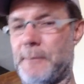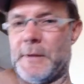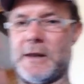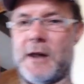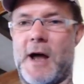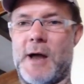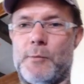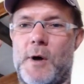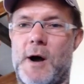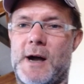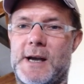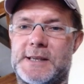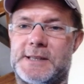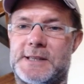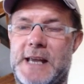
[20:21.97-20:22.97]

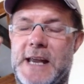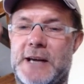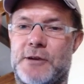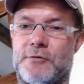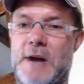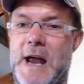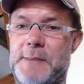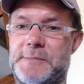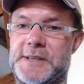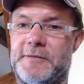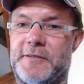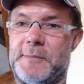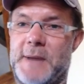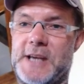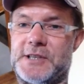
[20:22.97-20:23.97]
Likewise, it grabs
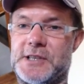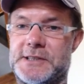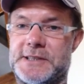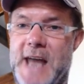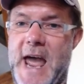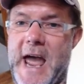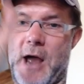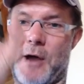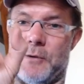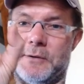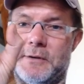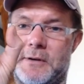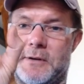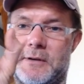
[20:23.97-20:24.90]
information down